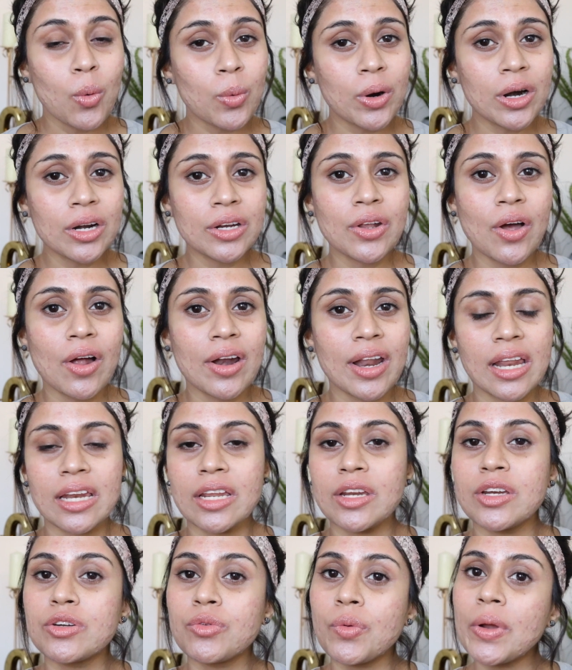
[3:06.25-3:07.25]
worked on and
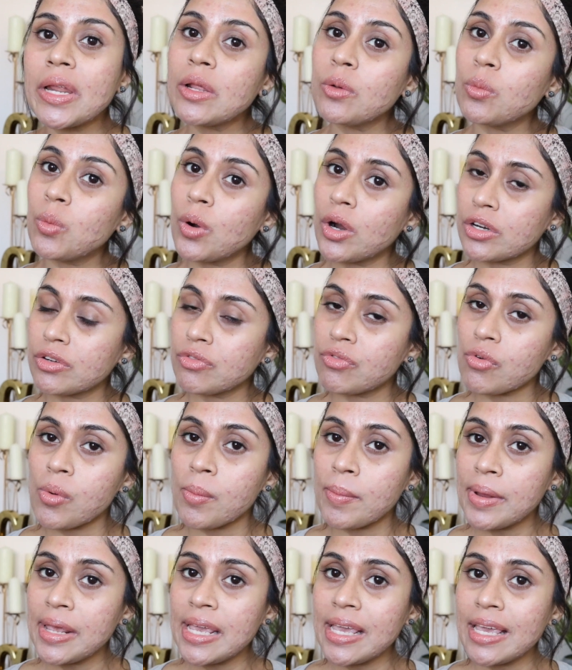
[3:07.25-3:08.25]
it really worked
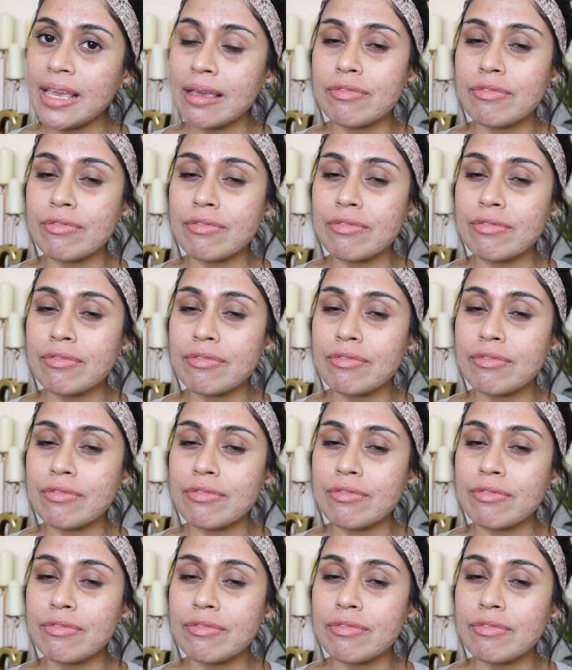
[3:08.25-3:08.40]
for me.